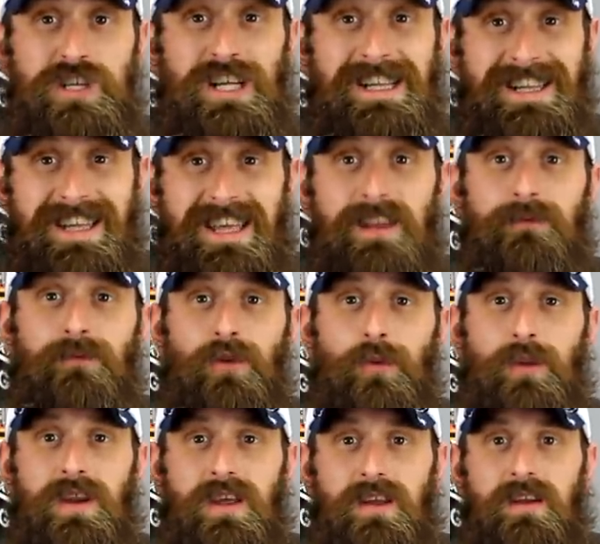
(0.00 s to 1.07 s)
clean
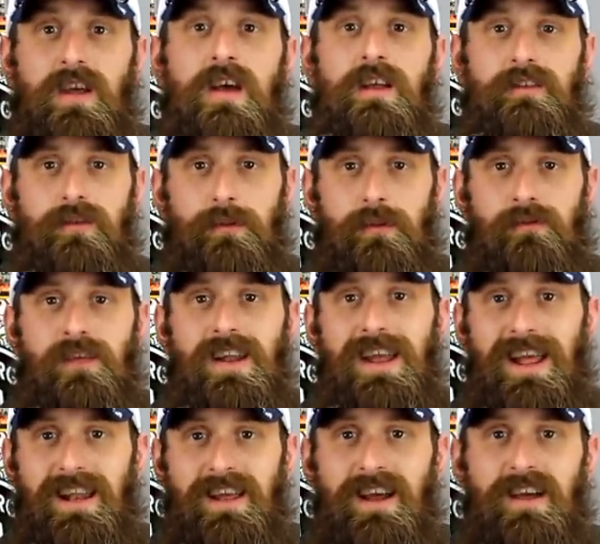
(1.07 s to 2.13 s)
fluid in to prevent
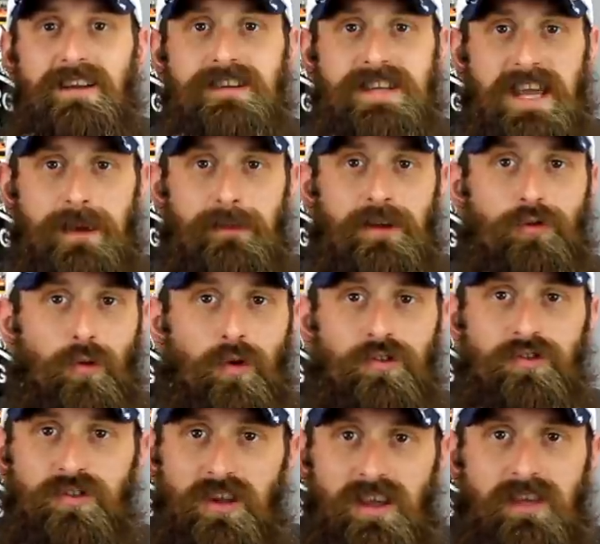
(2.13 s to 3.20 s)
any kind of damage or
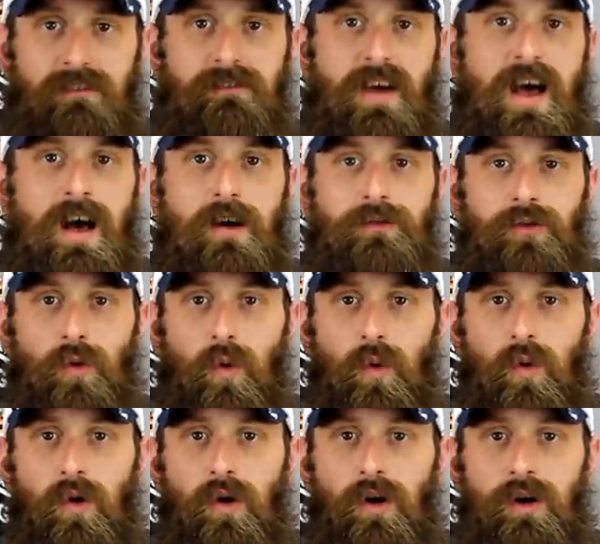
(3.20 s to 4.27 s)
sticking valves
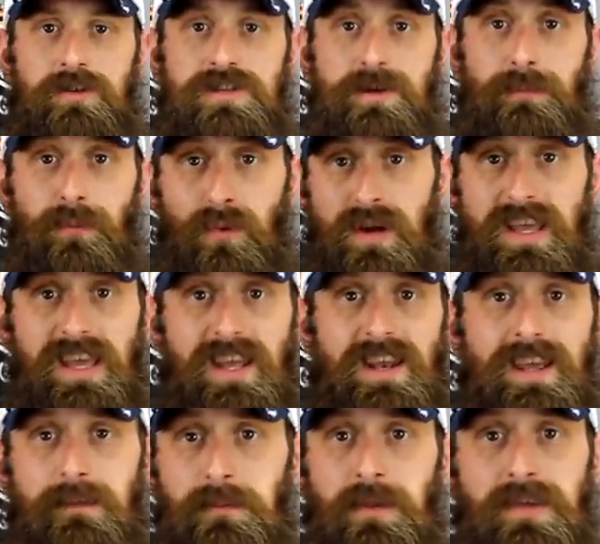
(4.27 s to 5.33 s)
or debris getting
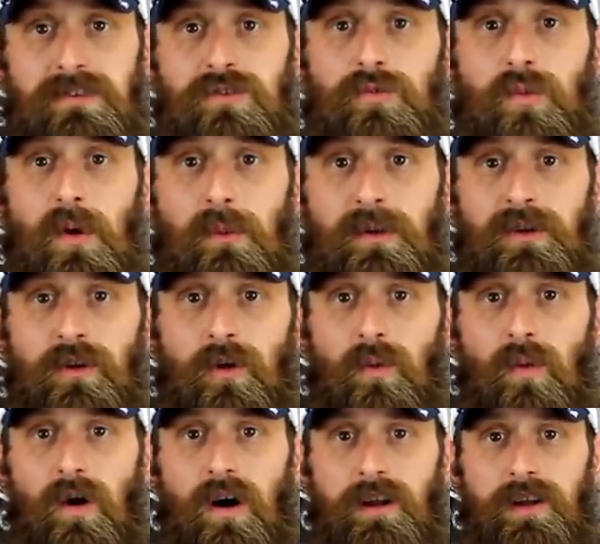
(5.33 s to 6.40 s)
in places where we don't
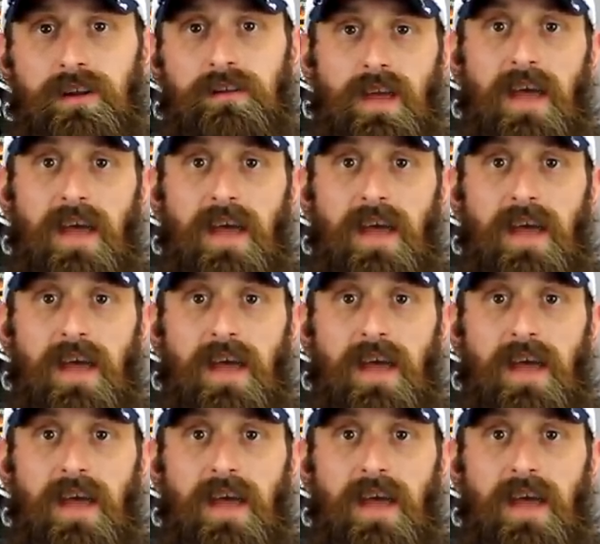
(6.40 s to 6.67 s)
want it.